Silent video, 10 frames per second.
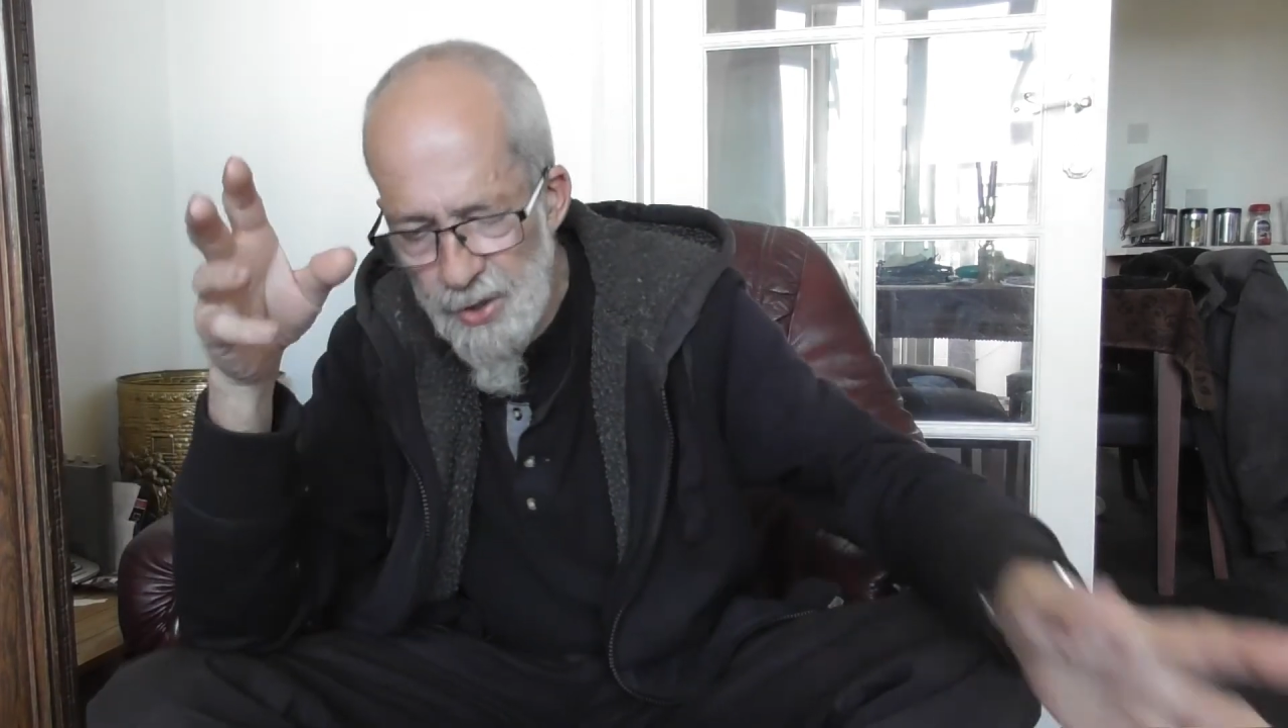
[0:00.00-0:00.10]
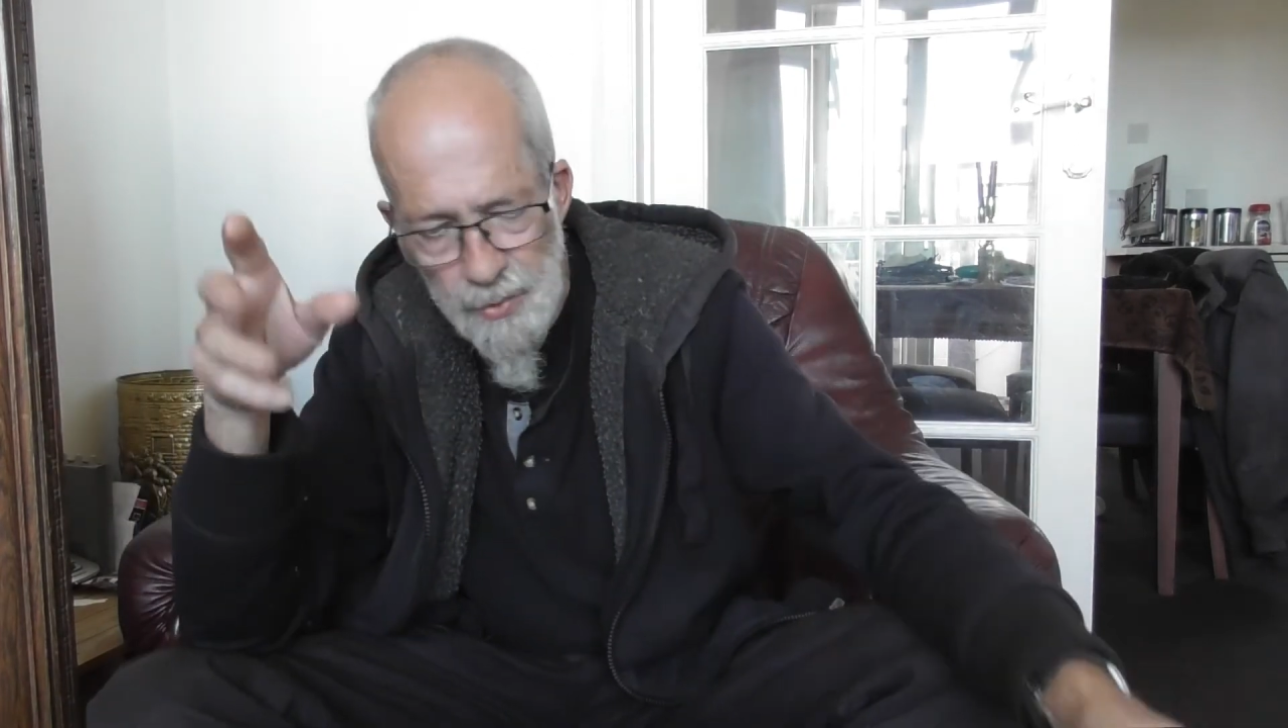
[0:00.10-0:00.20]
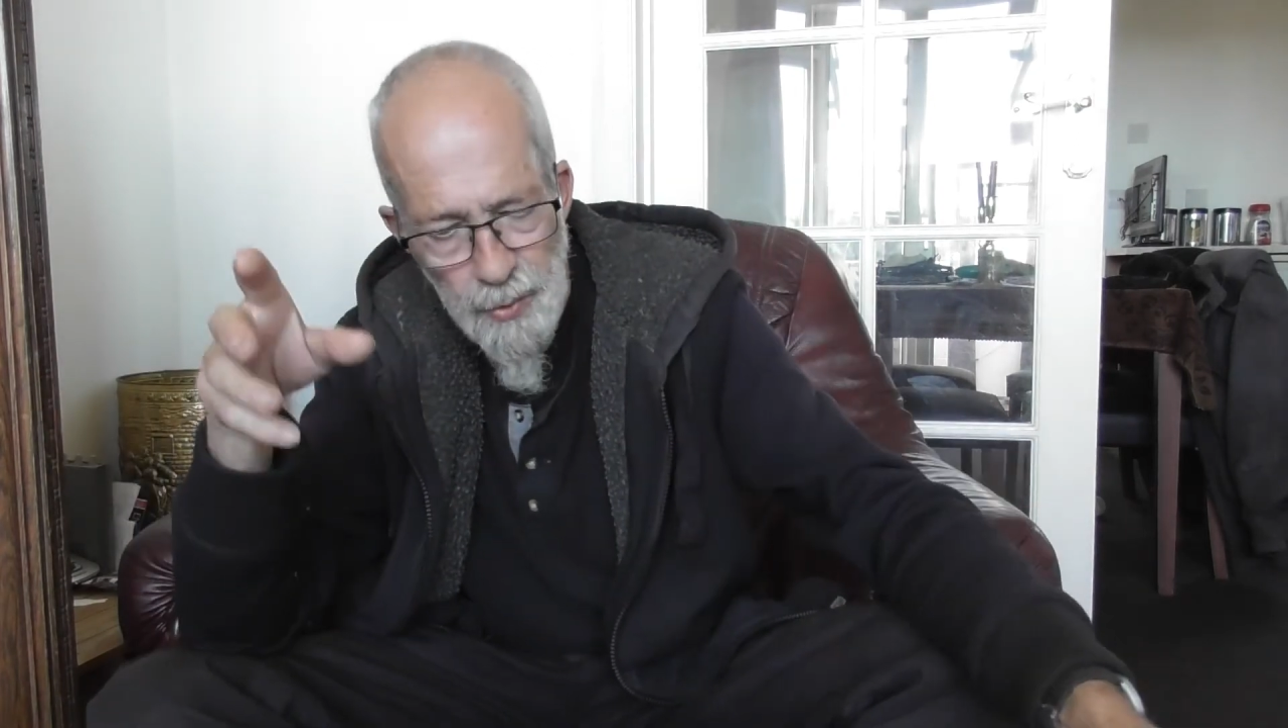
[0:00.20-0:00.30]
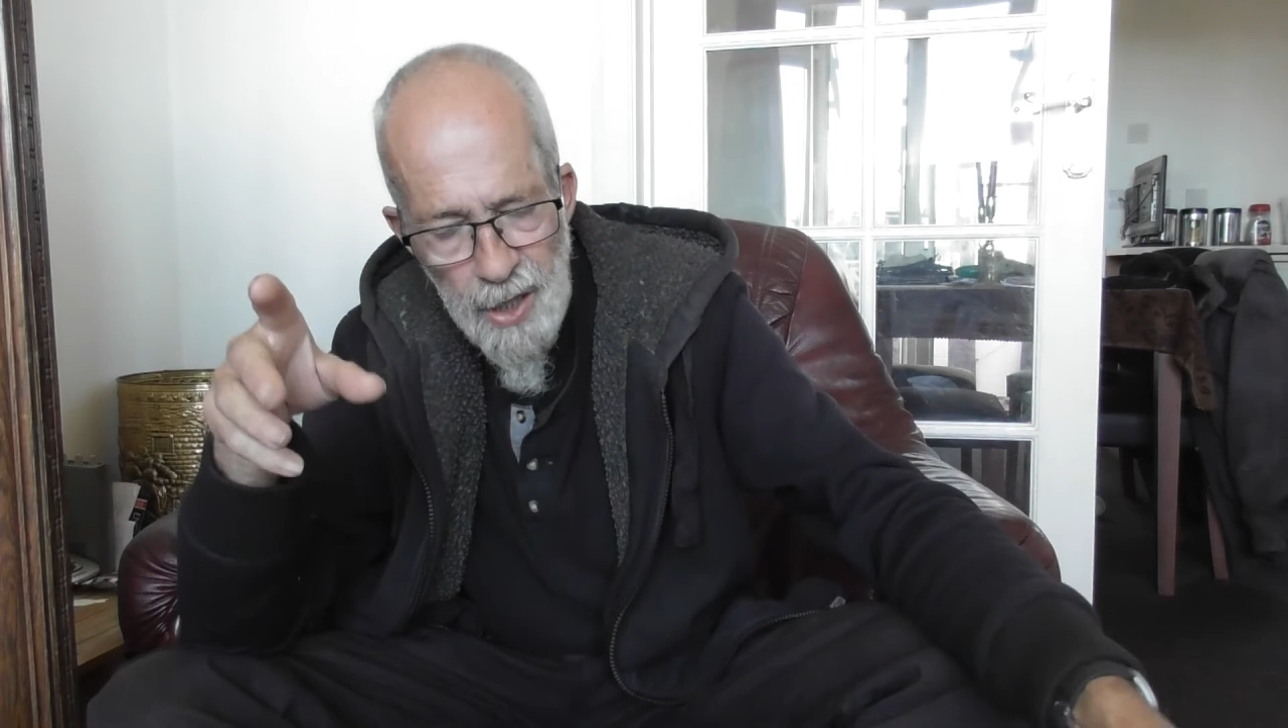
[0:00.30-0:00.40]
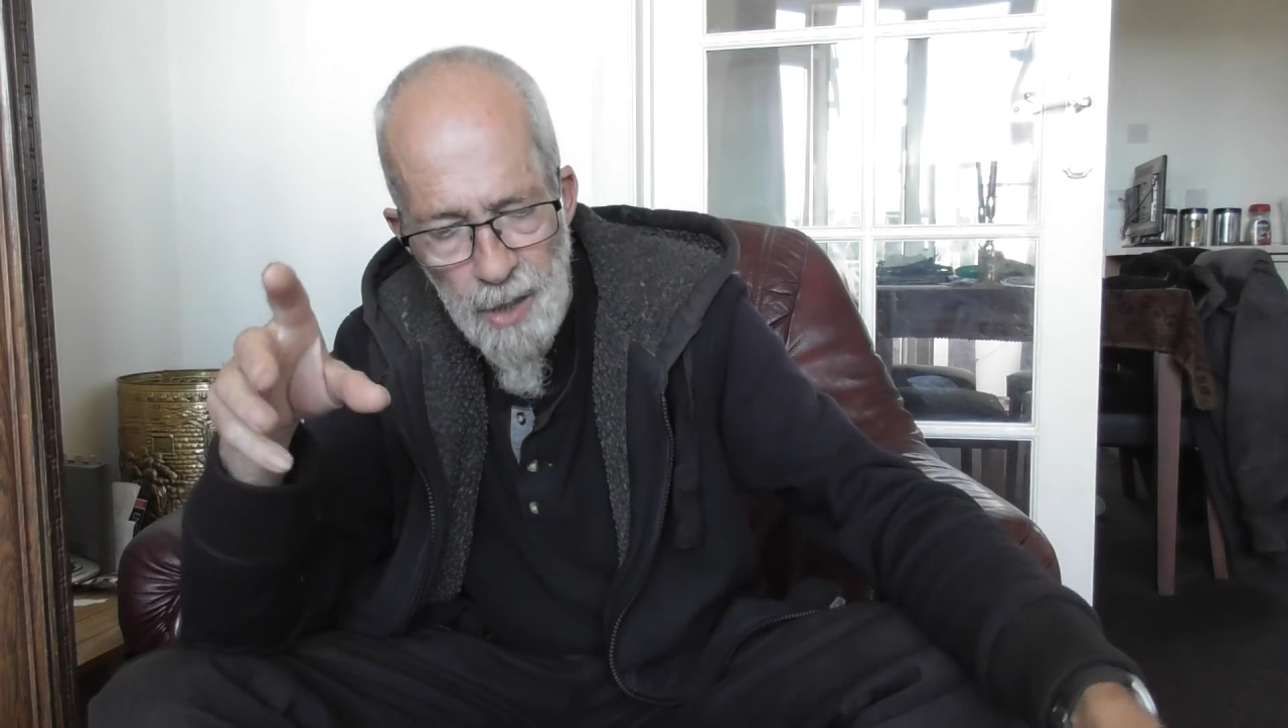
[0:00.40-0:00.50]
did
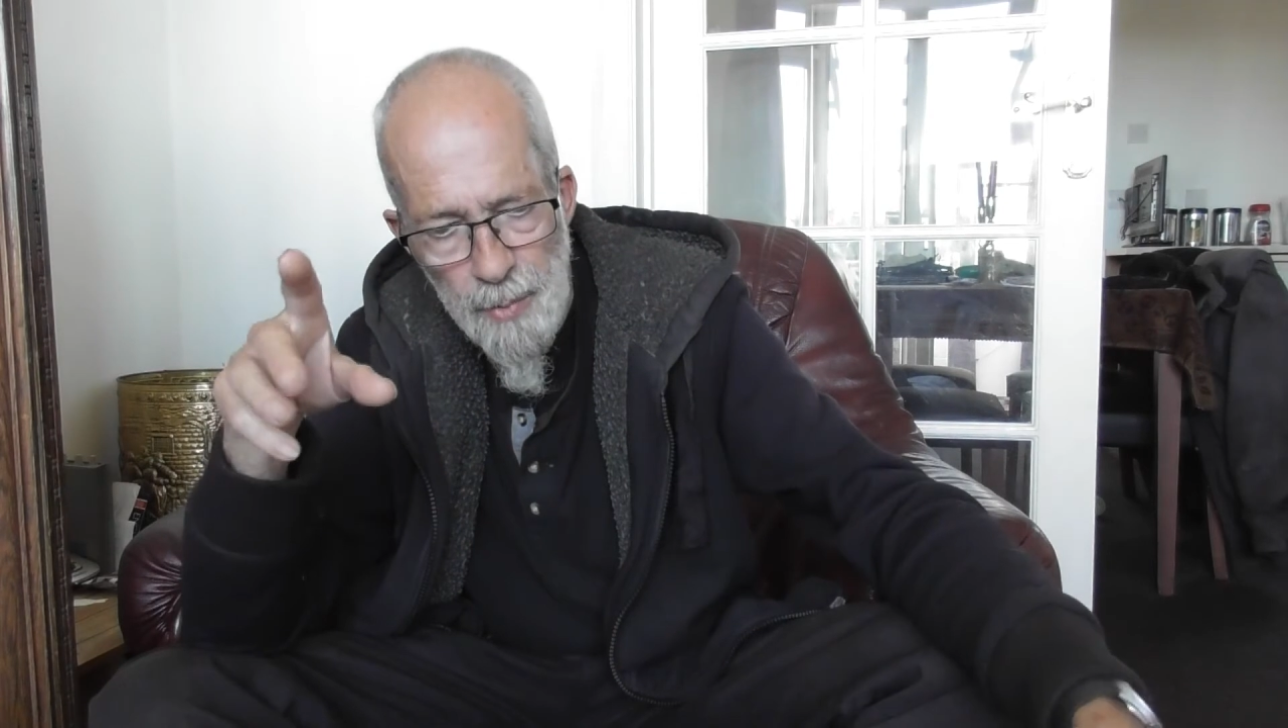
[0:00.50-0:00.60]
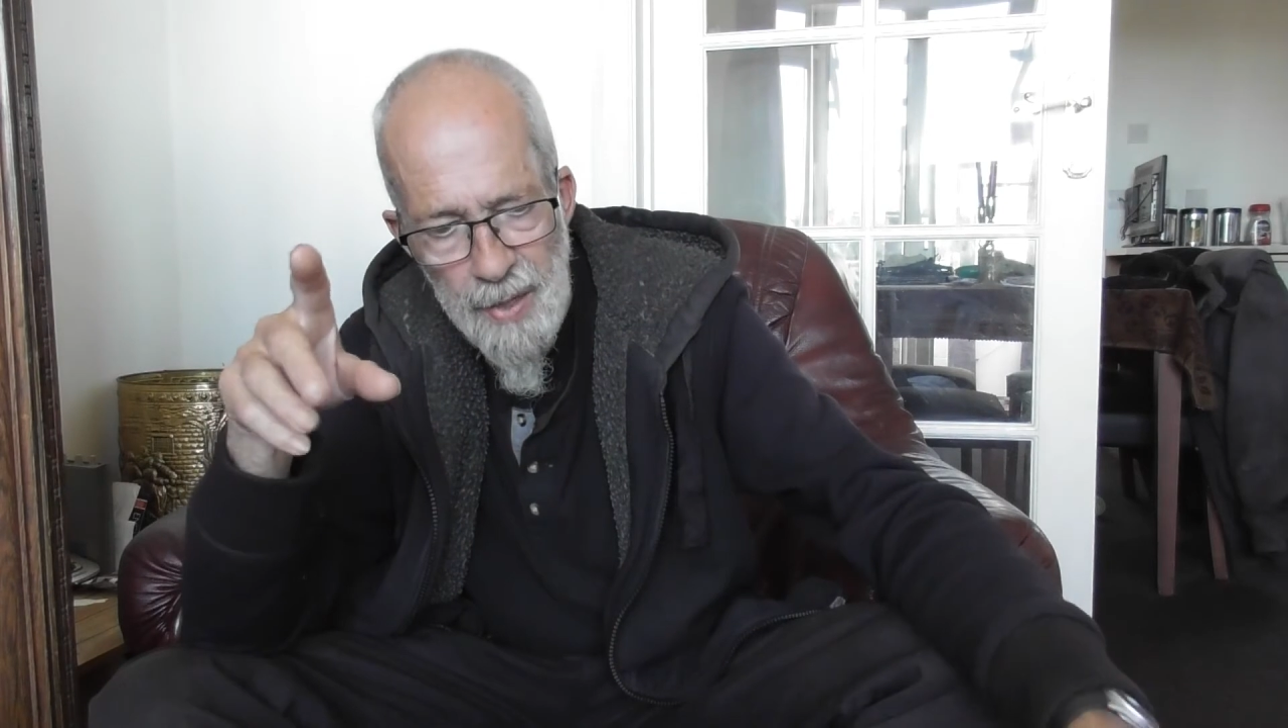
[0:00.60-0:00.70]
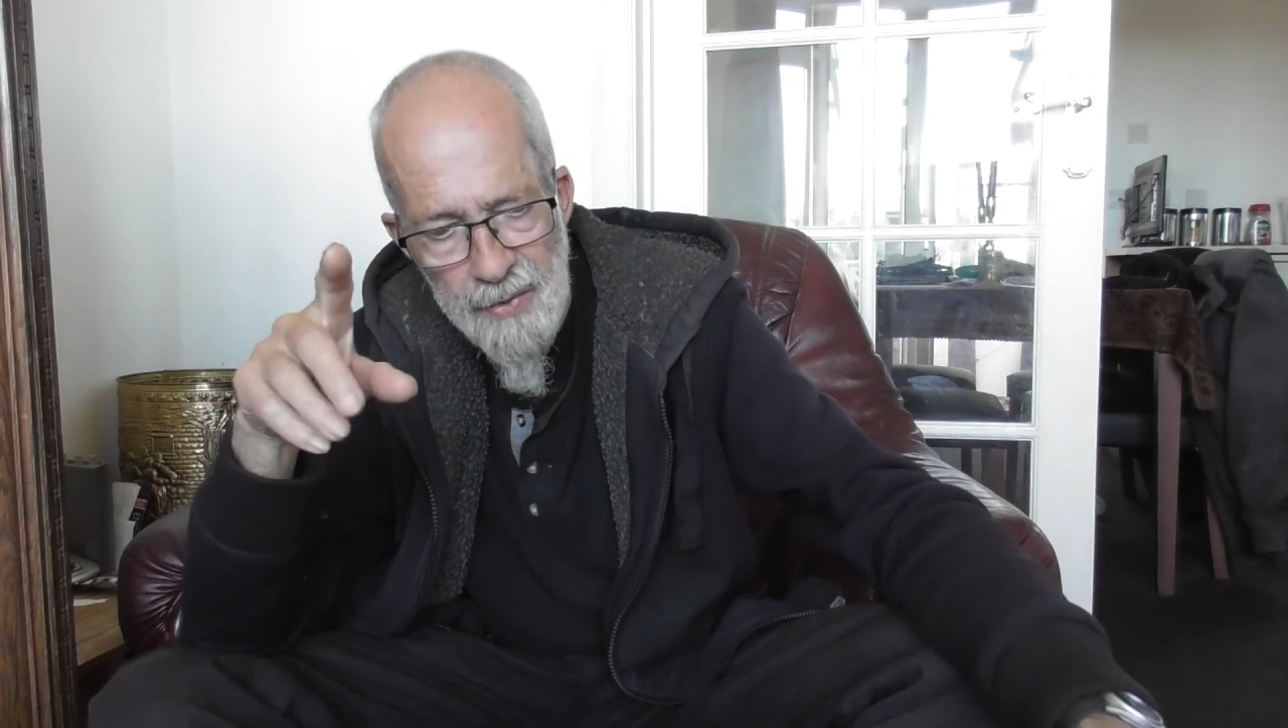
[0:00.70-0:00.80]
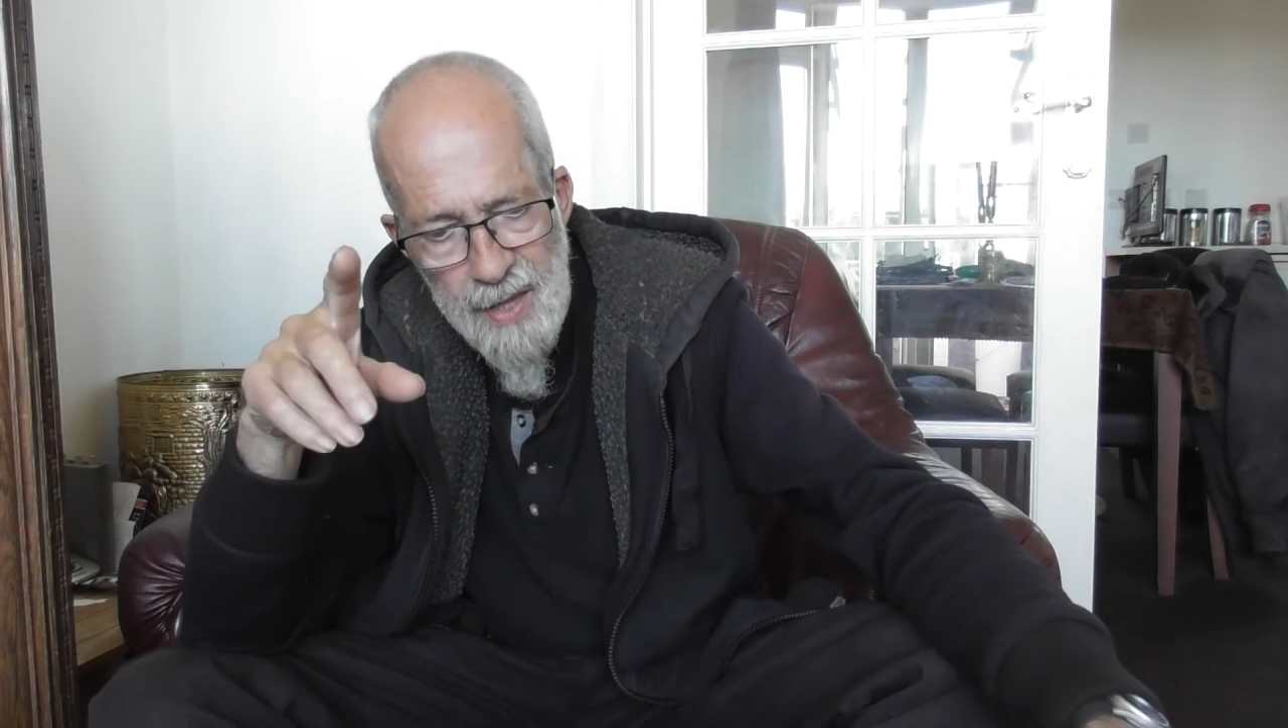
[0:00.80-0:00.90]
ring up about the